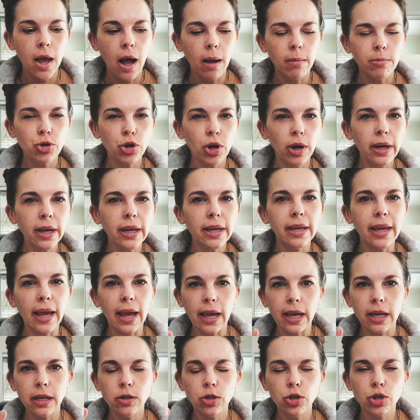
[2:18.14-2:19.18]
I'm trying to
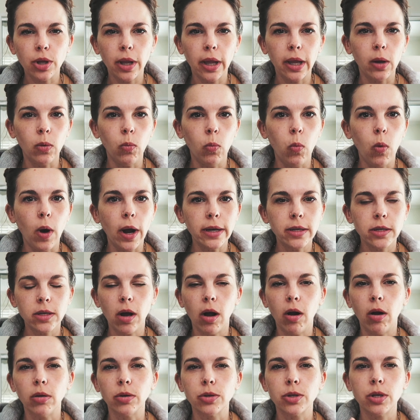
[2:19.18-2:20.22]
gauge like what
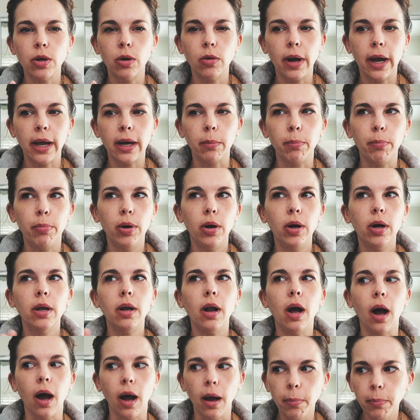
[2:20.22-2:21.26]
to also kind of
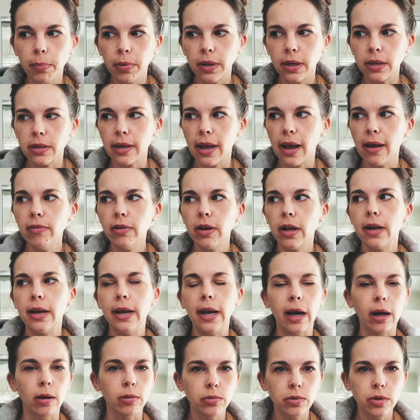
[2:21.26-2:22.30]
put up, because I haven't
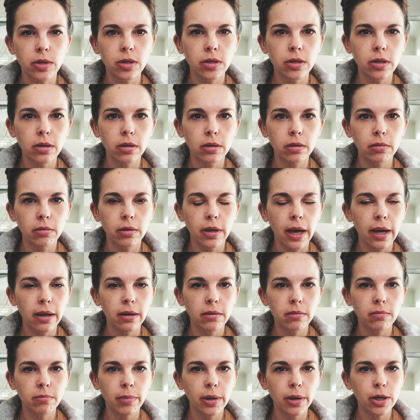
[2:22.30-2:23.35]
announced
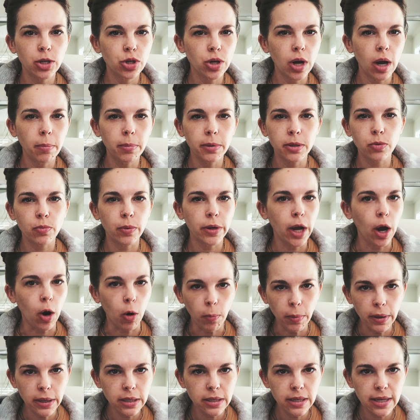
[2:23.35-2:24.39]
that my shop has
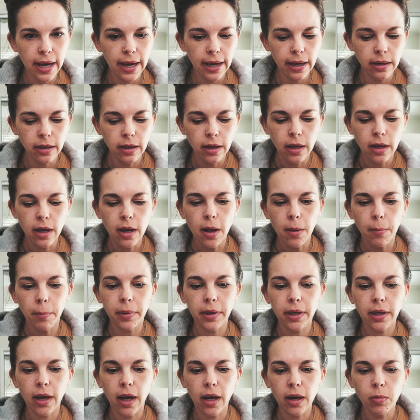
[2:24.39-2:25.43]
reopened yet,
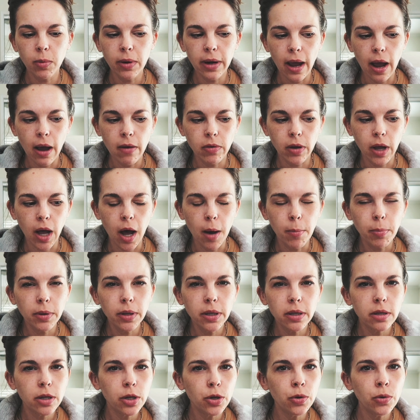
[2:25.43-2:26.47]
but I kind of want to have a couple
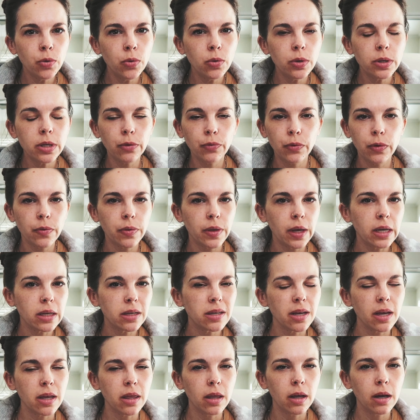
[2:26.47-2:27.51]
of new different
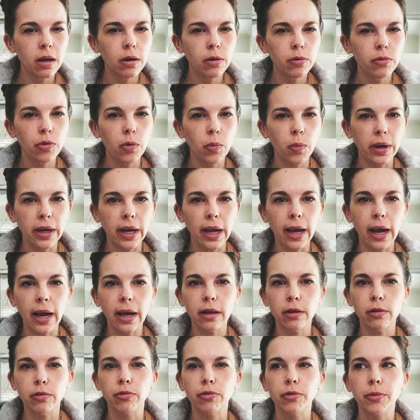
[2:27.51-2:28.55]
things in there for when I
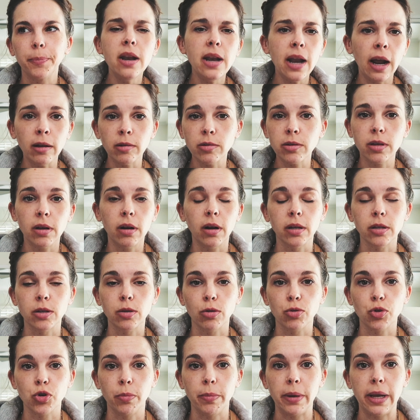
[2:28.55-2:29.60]
kind of announce it on
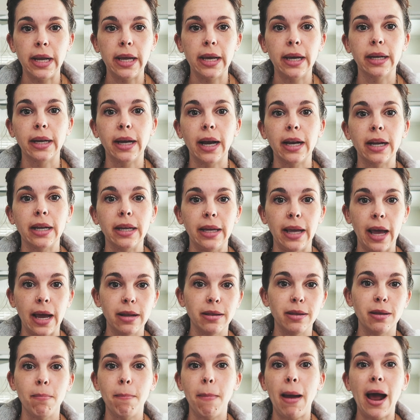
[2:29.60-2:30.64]
social media and kind of
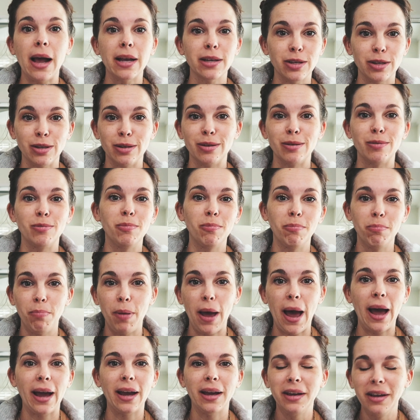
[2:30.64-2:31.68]
get the masses
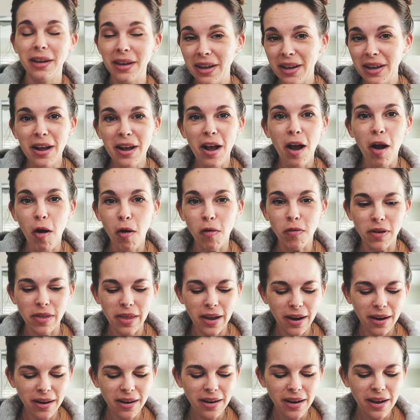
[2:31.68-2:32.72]
back over
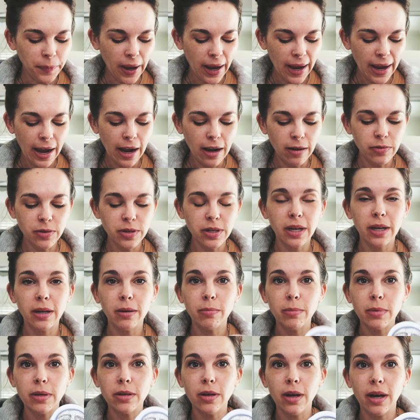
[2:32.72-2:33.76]
there. I have
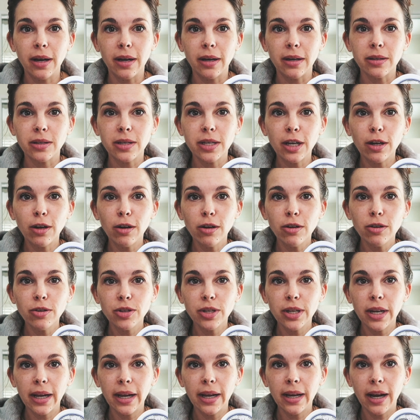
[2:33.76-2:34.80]
some stickers
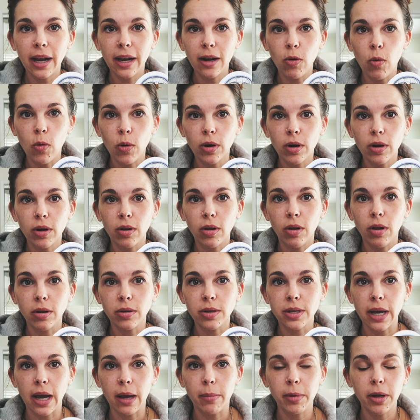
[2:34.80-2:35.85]
that I had kind of ordered a long
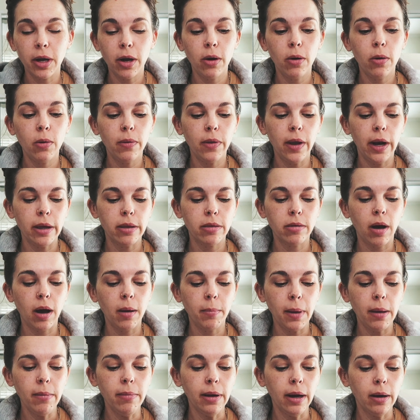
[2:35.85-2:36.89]
time ago that I thought
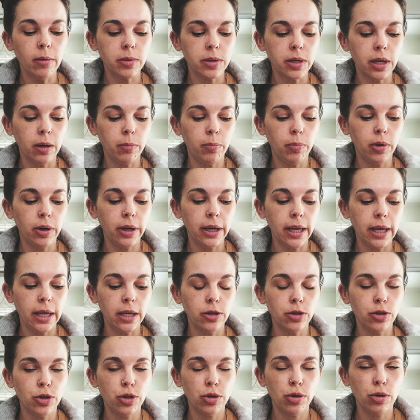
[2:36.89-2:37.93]
maybe I was going to put
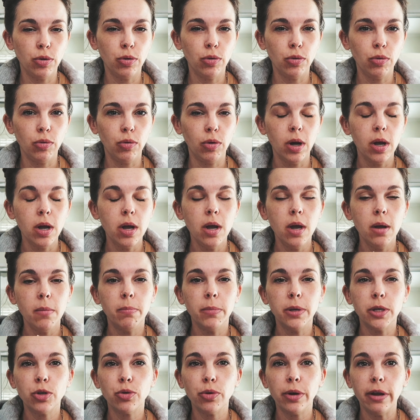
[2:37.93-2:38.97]
into
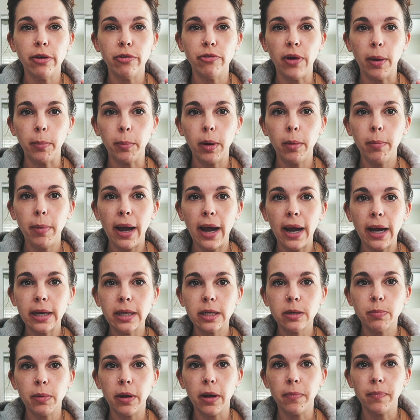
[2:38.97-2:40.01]
mystery ephemera
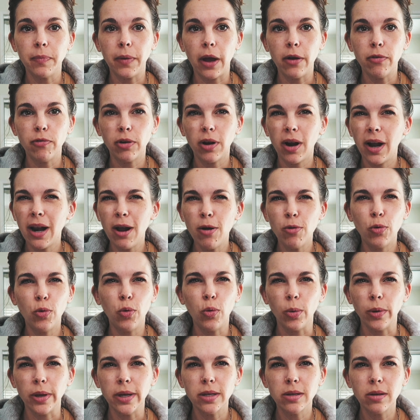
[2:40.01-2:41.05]
bags, but I forgot how
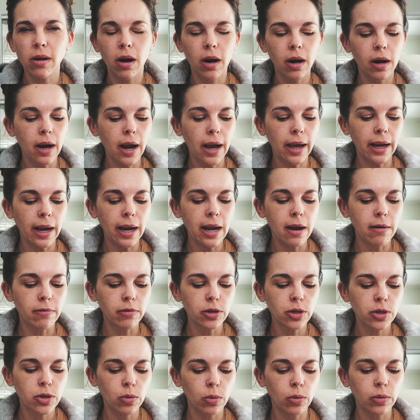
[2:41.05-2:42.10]
cool these are, and I
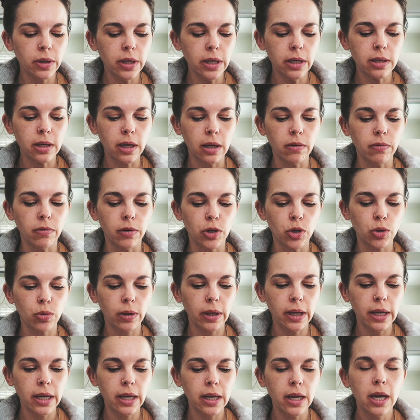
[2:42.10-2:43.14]
never sold these
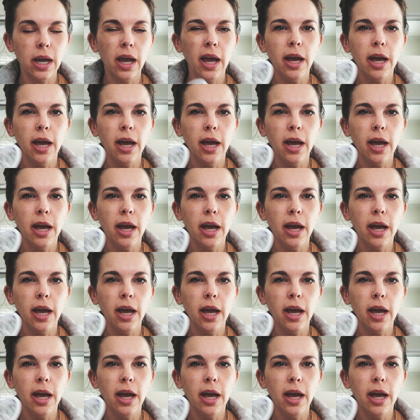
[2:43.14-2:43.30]
individually,